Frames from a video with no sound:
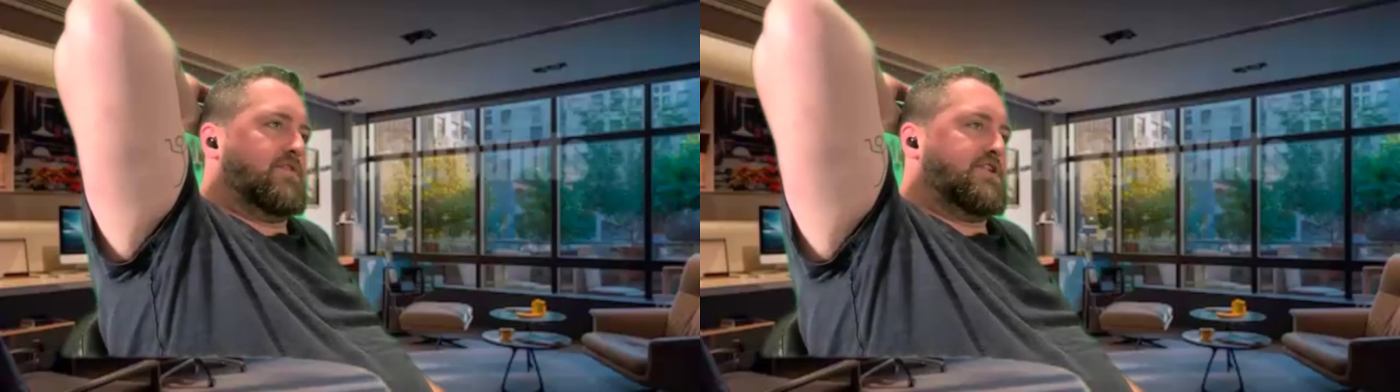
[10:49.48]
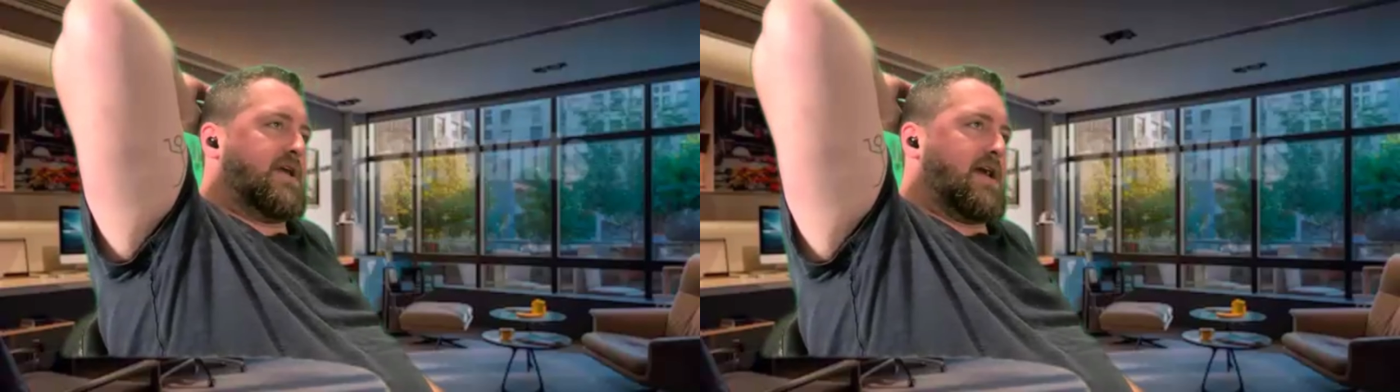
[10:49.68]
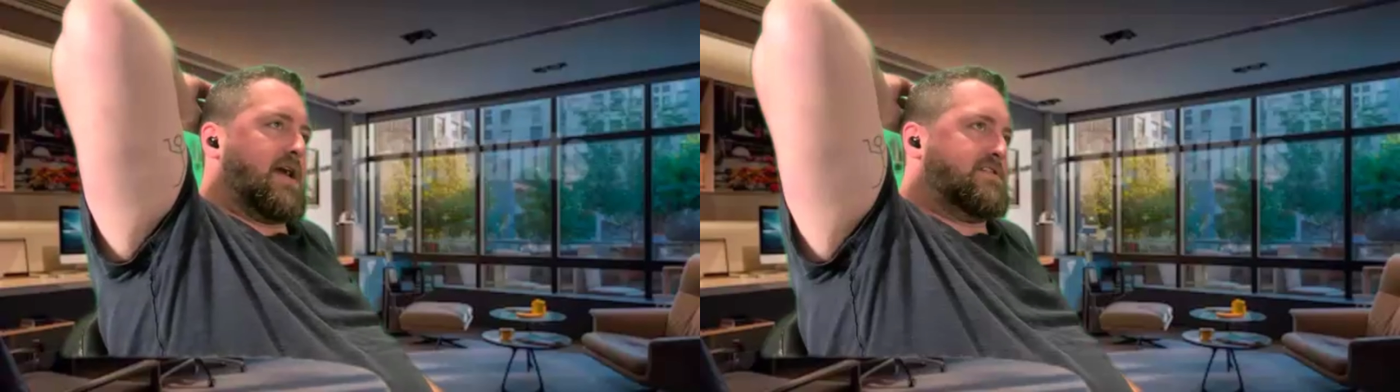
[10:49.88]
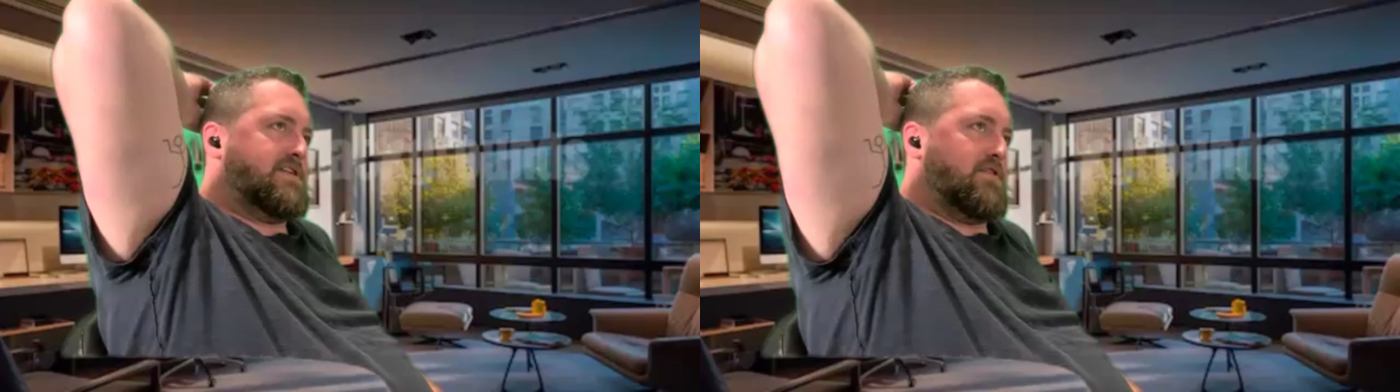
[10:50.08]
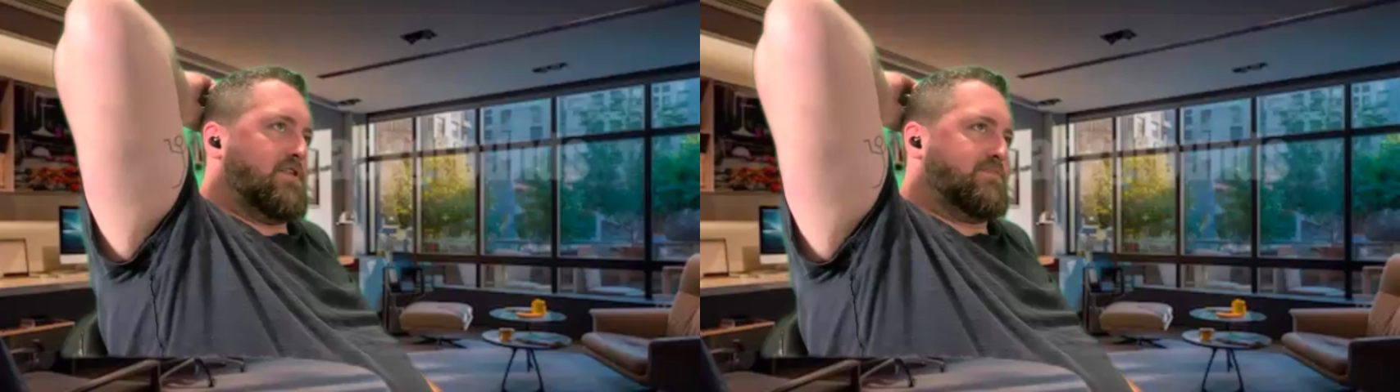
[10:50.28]
move. Richie
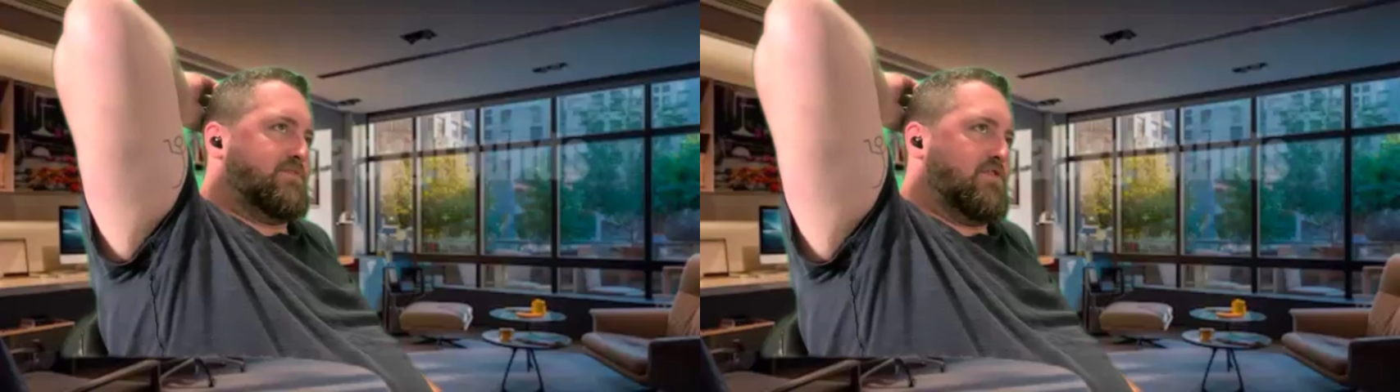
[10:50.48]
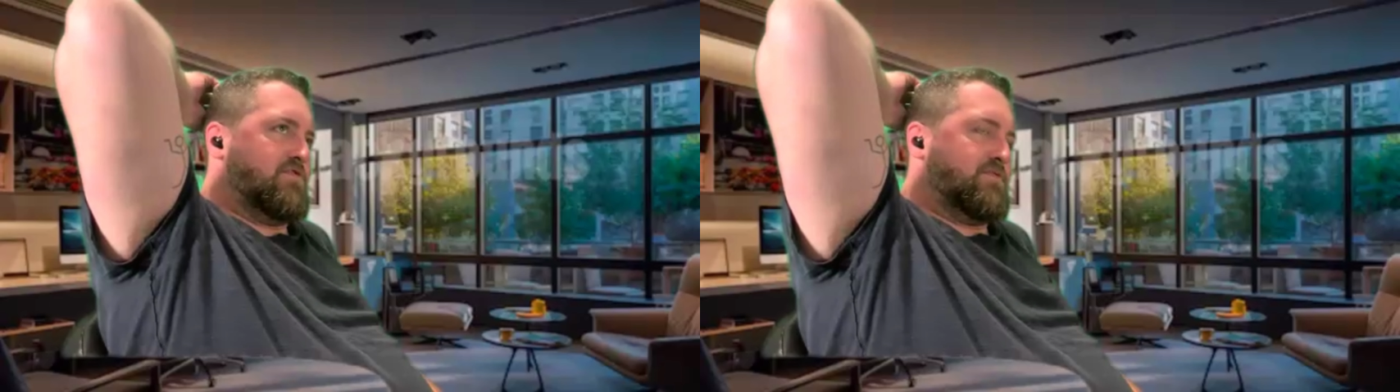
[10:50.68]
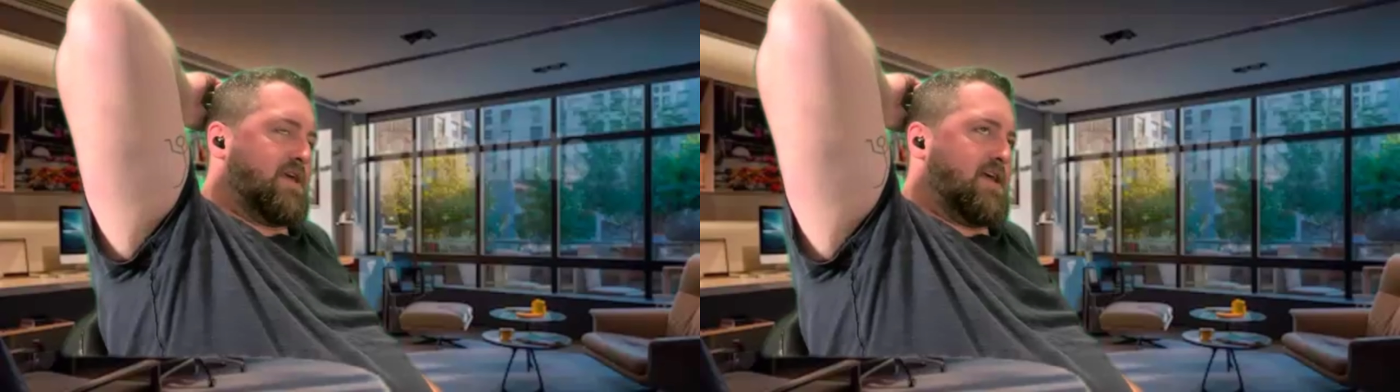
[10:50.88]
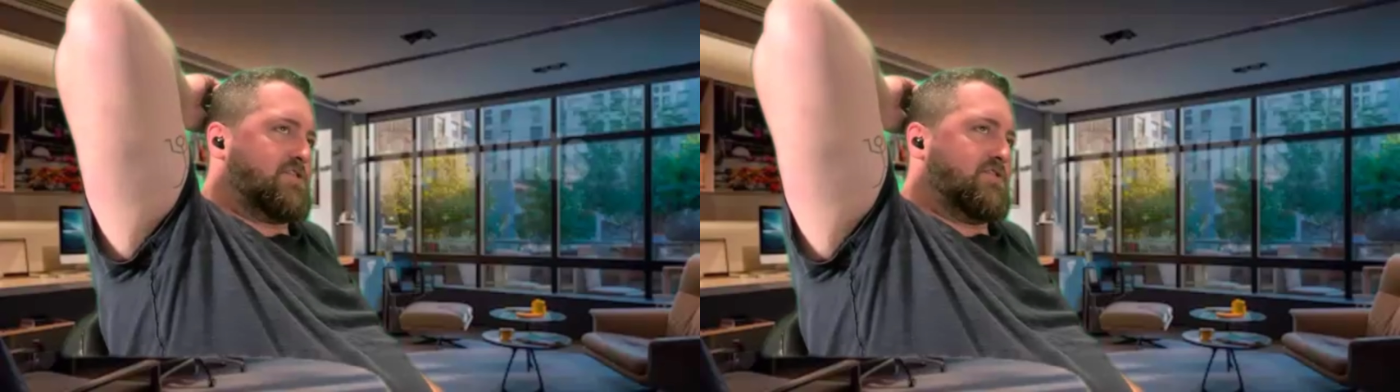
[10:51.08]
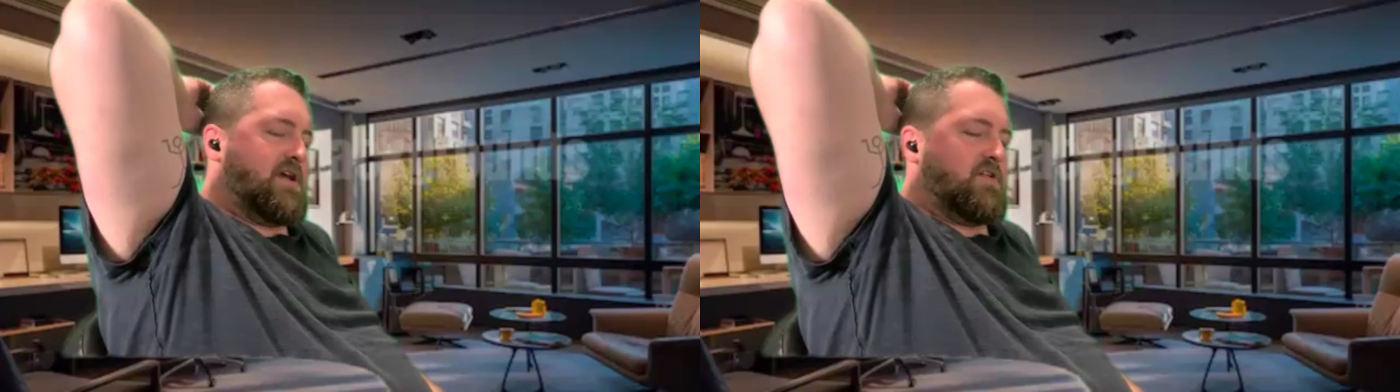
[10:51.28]
had serious moves.
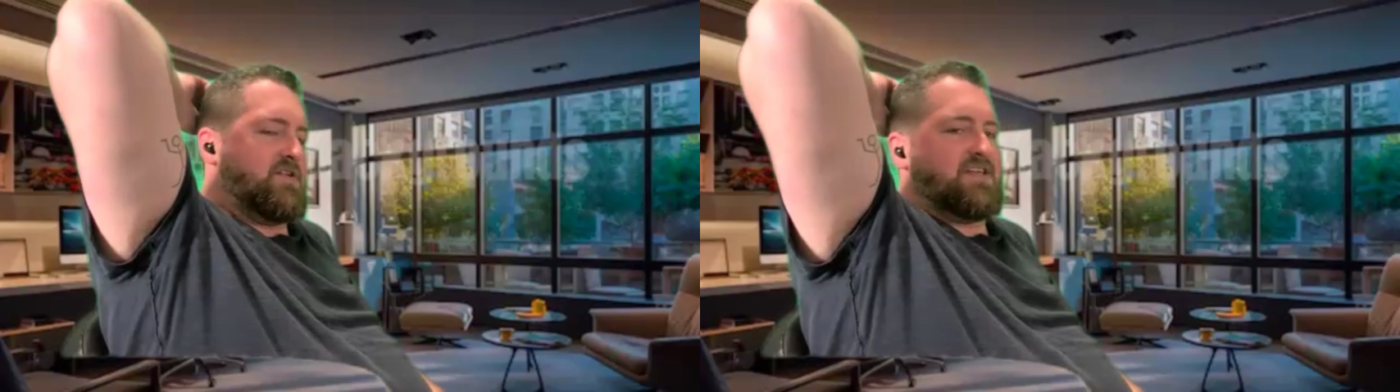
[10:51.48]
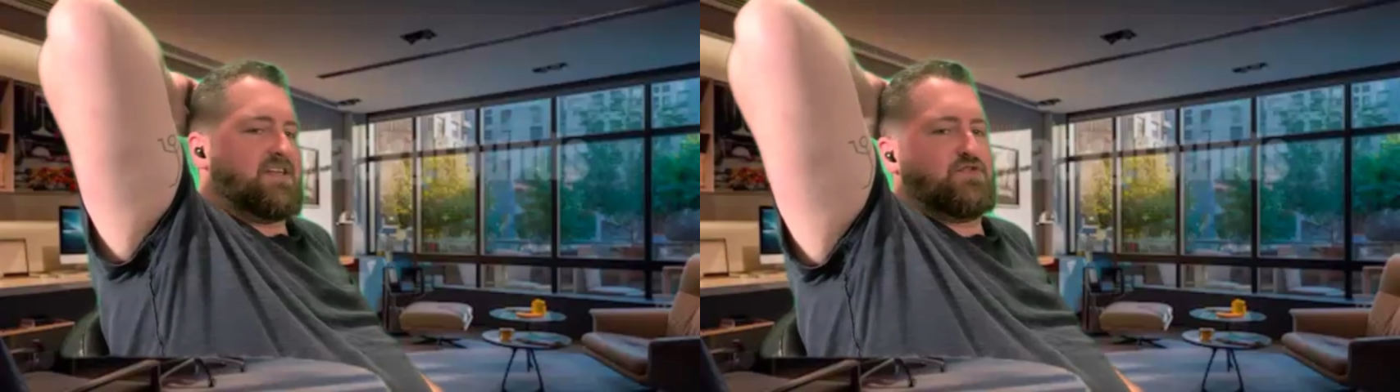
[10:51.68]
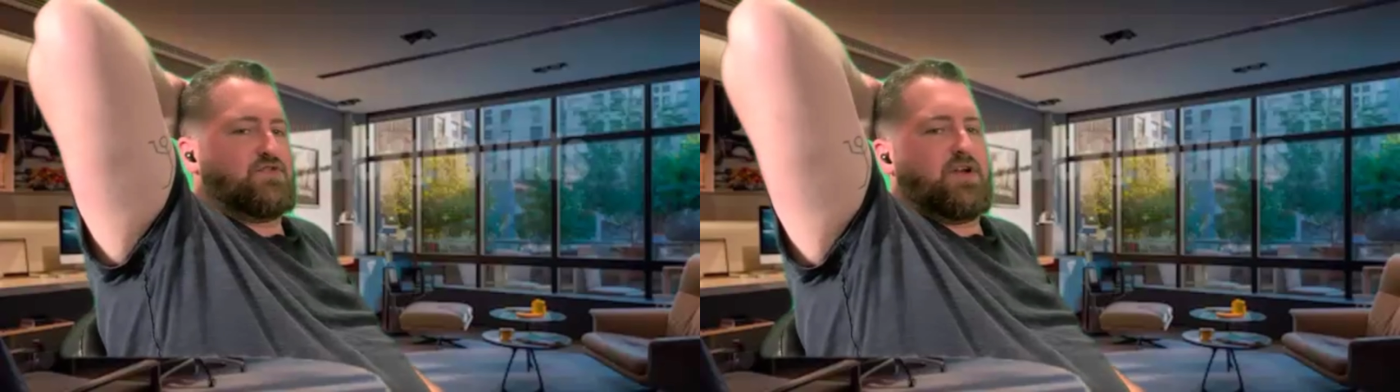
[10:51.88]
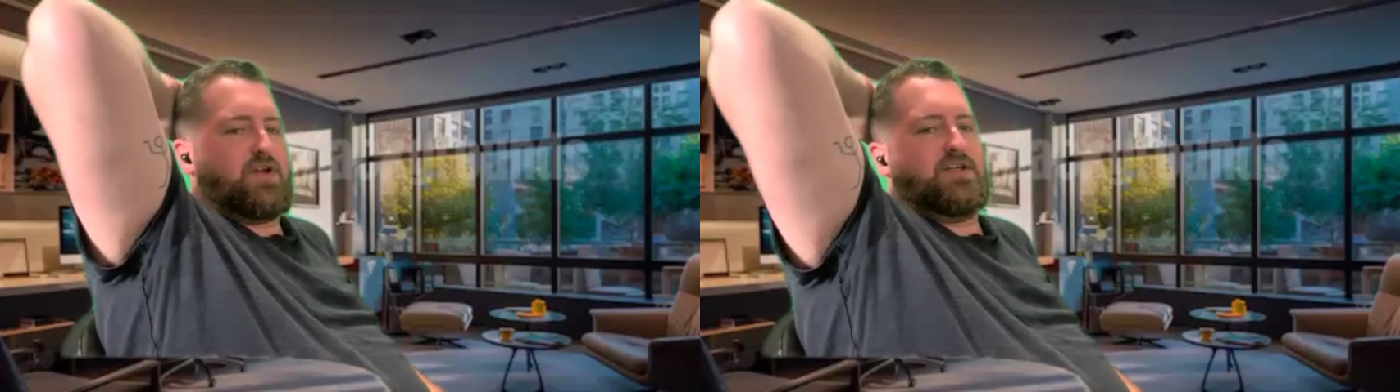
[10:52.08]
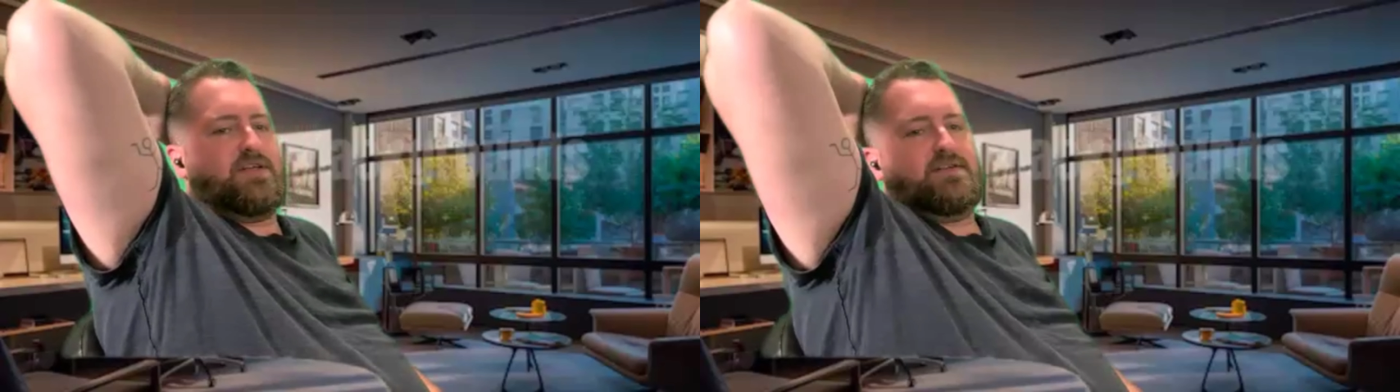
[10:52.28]
The answer there is
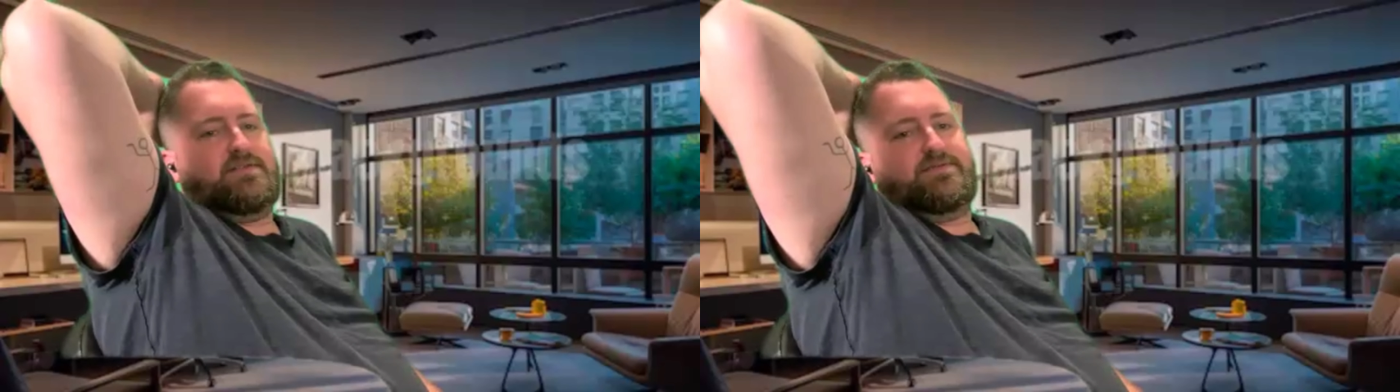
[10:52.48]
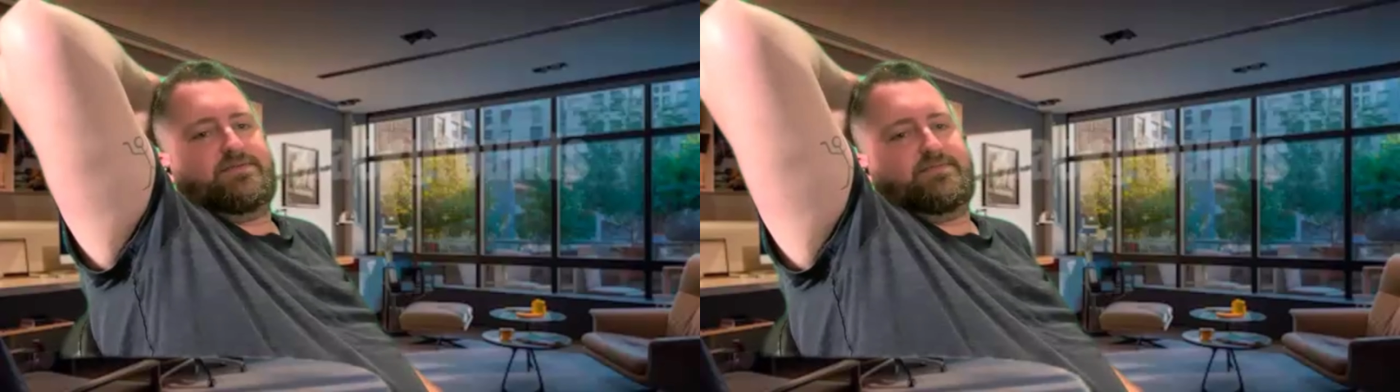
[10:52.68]
Richie,